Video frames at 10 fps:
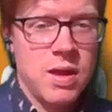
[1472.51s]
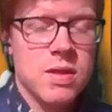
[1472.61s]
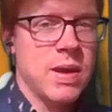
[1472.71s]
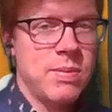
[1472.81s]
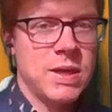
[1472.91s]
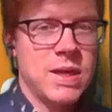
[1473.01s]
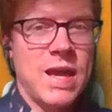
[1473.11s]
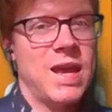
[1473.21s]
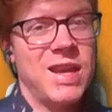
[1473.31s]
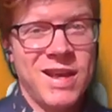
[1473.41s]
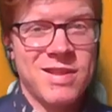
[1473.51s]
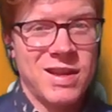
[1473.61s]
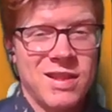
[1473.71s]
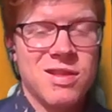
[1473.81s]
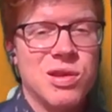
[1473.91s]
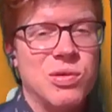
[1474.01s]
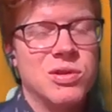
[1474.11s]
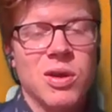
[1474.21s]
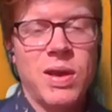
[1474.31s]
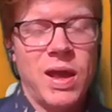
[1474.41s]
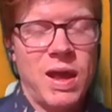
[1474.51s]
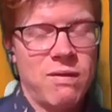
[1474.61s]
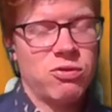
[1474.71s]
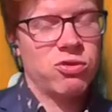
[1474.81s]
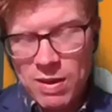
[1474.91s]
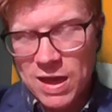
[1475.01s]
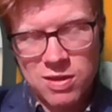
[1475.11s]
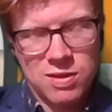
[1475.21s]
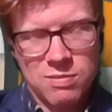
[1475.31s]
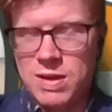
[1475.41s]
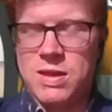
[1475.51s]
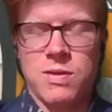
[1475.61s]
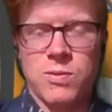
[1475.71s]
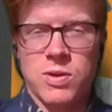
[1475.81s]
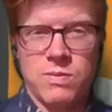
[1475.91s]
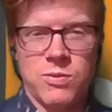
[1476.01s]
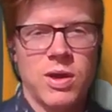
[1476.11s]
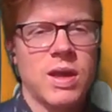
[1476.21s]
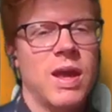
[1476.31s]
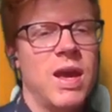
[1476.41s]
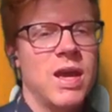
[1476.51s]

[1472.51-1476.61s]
To be able to get an excellence, you don't have to write pages and pages worth of work.